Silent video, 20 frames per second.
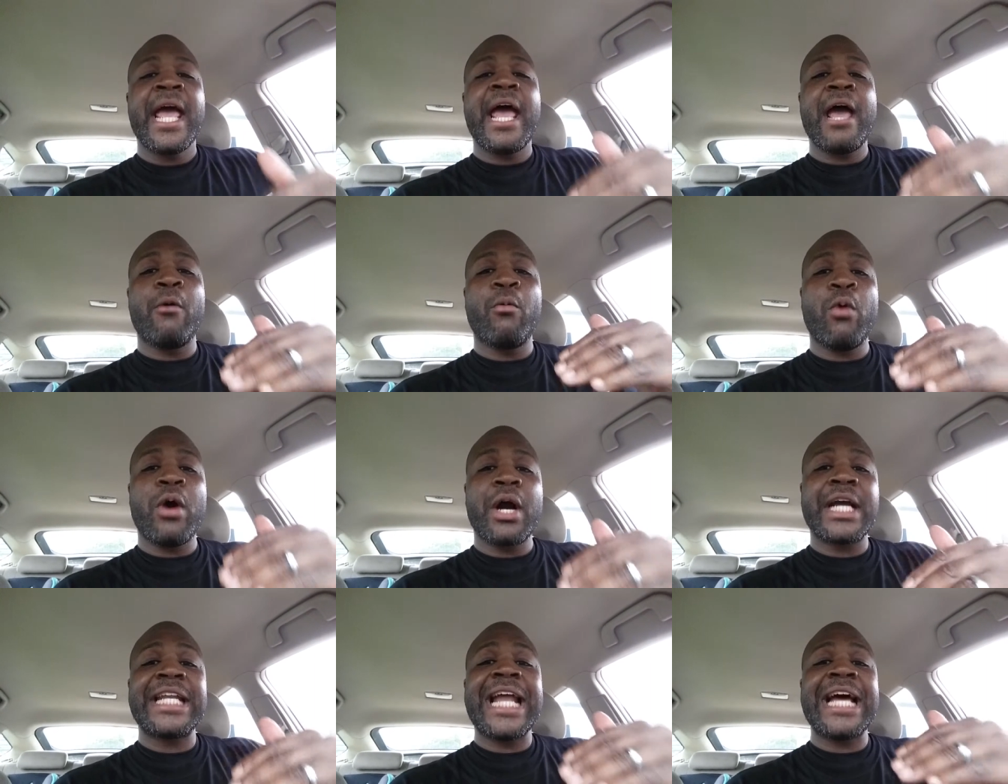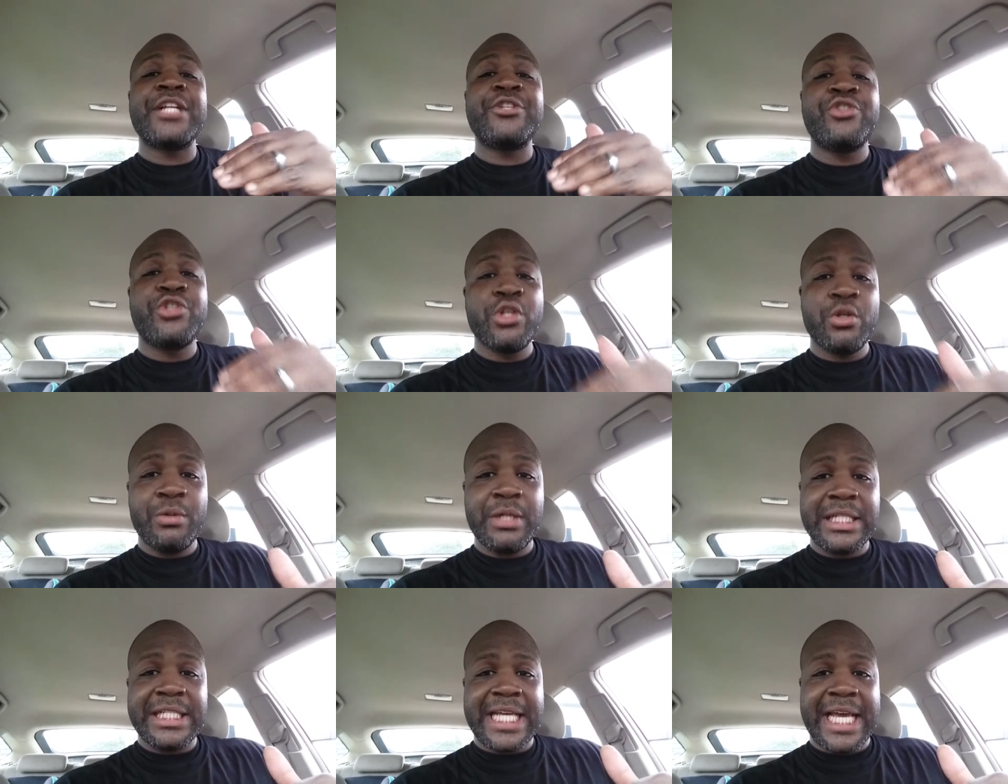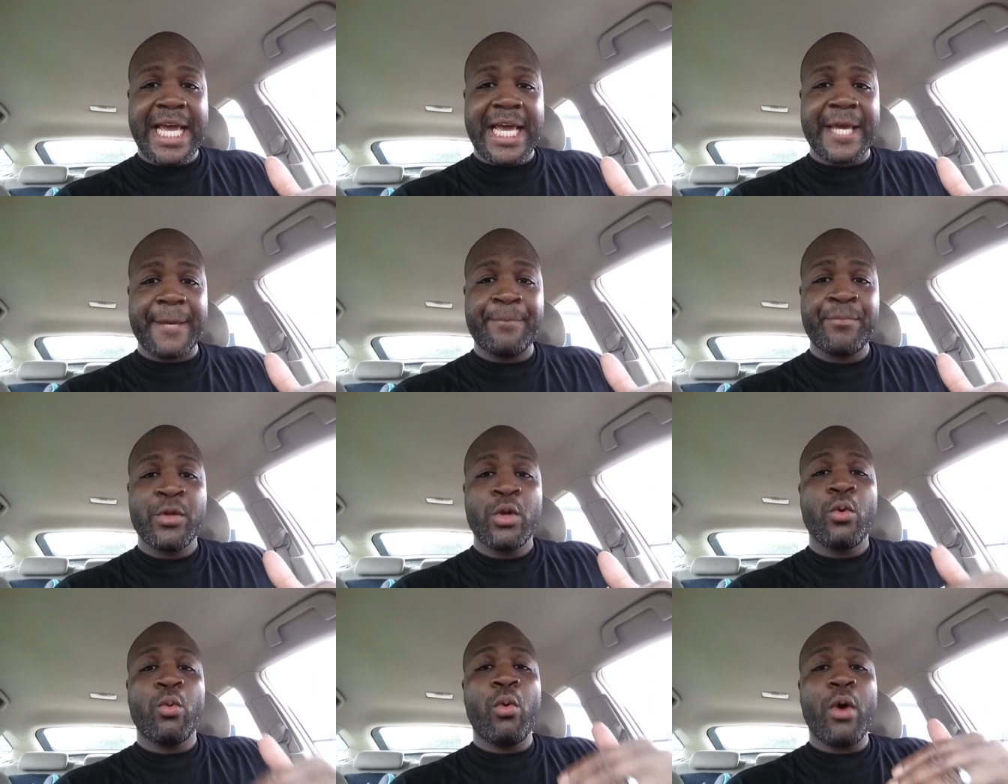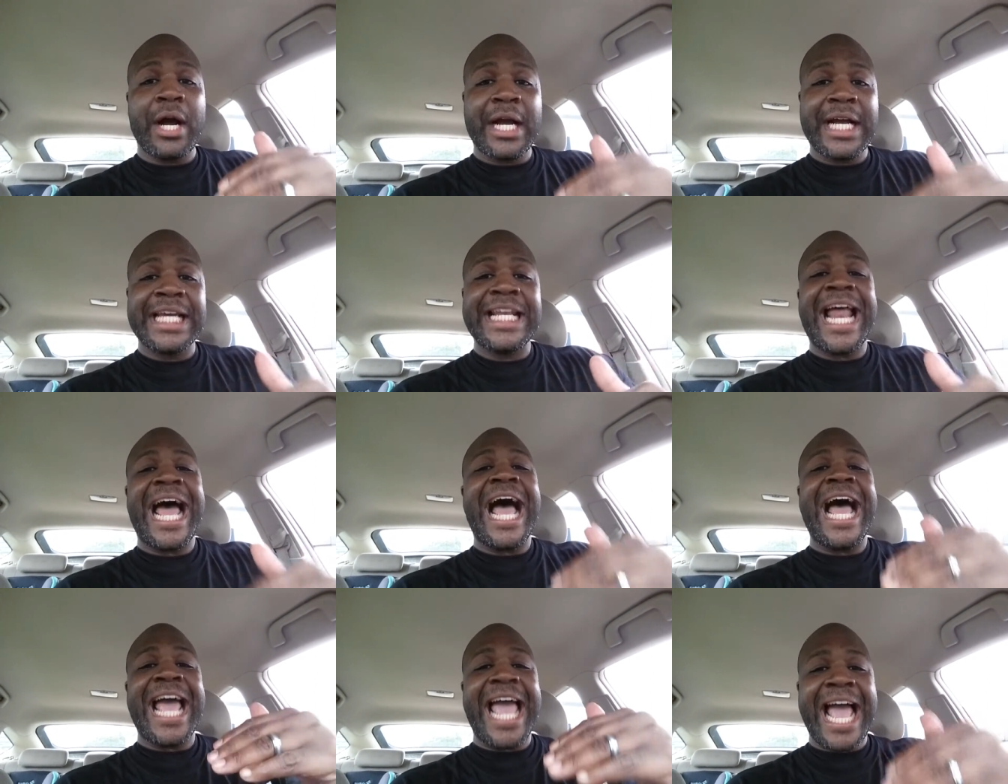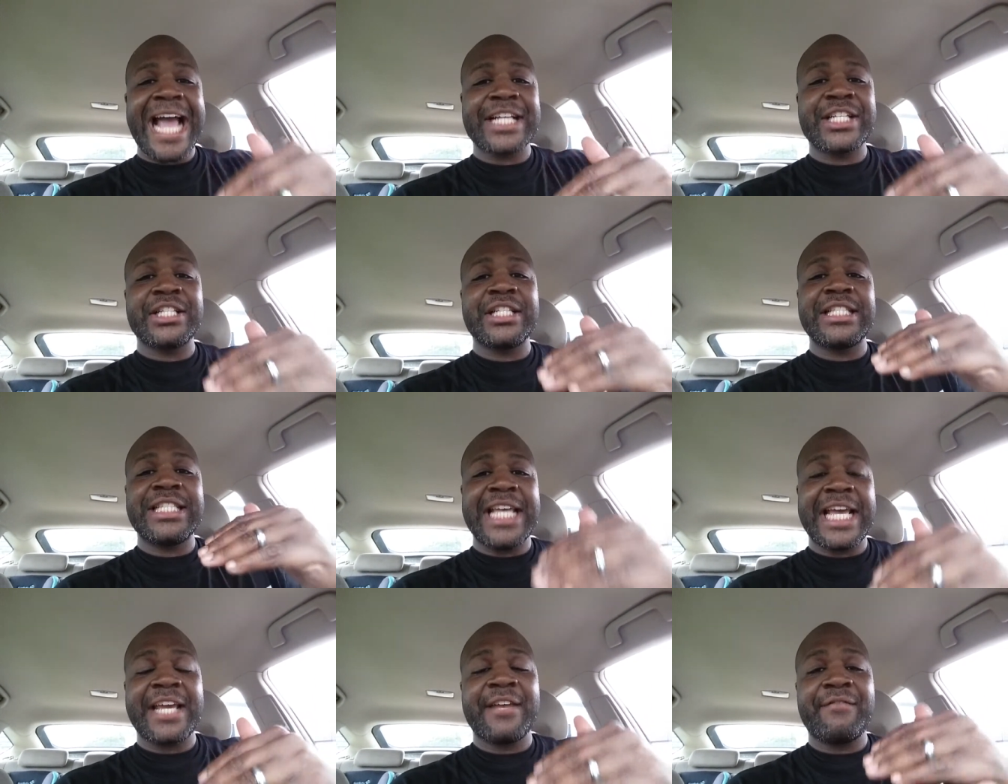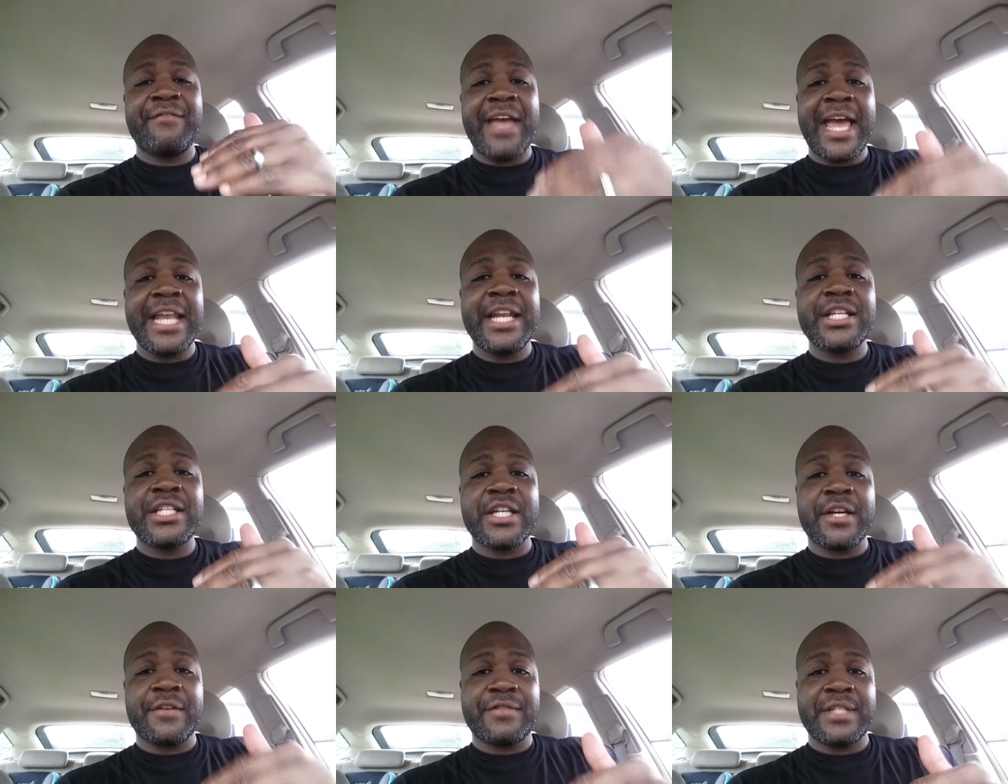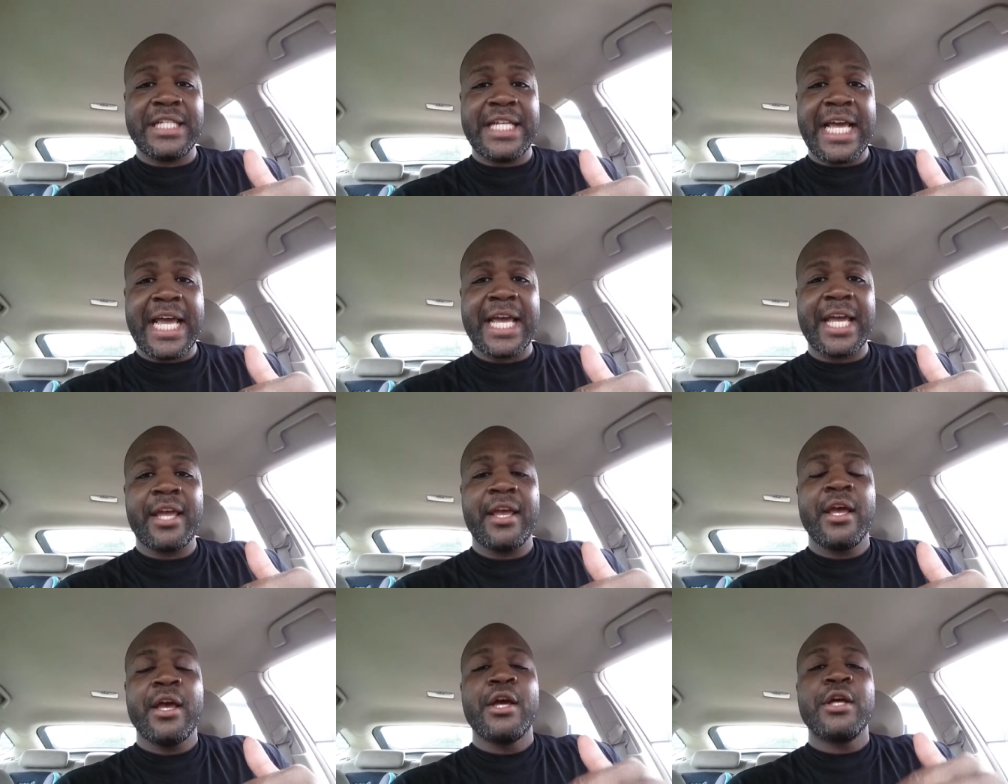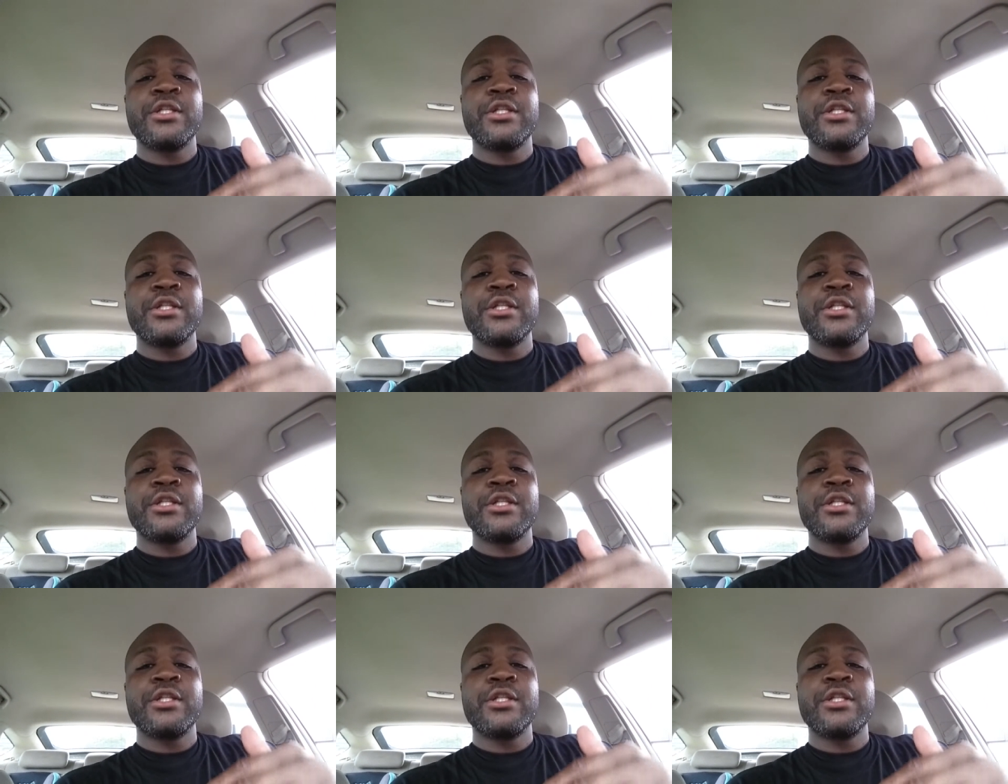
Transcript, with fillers: and what can i do today what can i actually take advantage of today